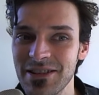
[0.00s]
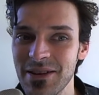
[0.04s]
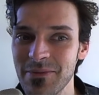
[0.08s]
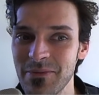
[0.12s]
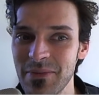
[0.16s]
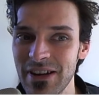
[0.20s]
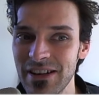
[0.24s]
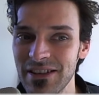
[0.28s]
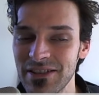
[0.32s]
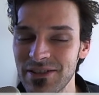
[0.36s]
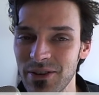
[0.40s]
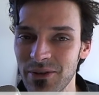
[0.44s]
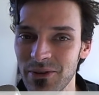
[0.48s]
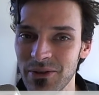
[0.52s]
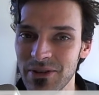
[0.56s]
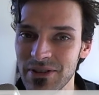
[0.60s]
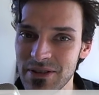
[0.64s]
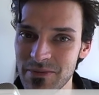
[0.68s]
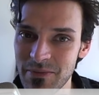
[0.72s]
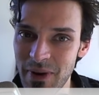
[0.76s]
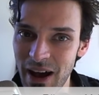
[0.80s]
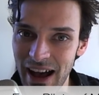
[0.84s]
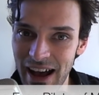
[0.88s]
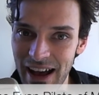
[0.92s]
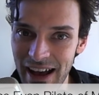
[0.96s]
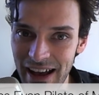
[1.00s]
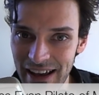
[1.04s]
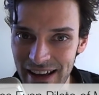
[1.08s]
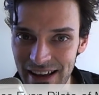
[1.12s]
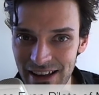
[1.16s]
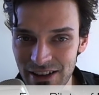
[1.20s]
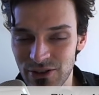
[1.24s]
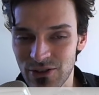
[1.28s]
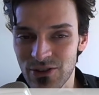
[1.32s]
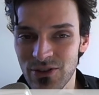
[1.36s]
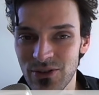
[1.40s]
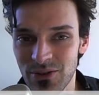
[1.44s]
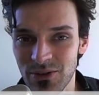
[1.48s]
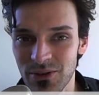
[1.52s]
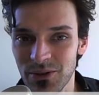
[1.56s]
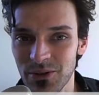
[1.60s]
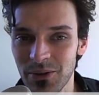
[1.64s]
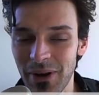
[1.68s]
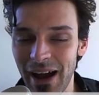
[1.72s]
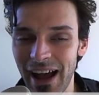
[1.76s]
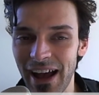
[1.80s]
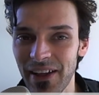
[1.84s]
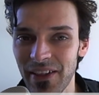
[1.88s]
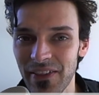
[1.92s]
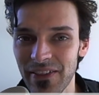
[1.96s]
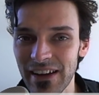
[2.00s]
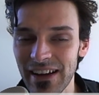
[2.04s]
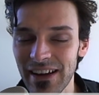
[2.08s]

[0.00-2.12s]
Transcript: submitted to us by you out